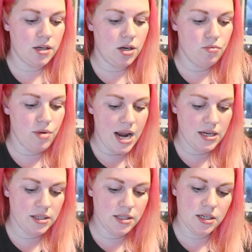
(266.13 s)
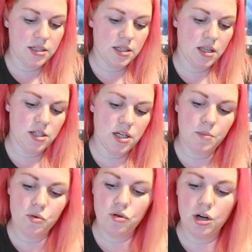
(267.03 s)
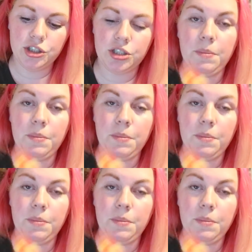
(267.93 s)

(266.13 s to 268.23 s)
lorenz the double crunch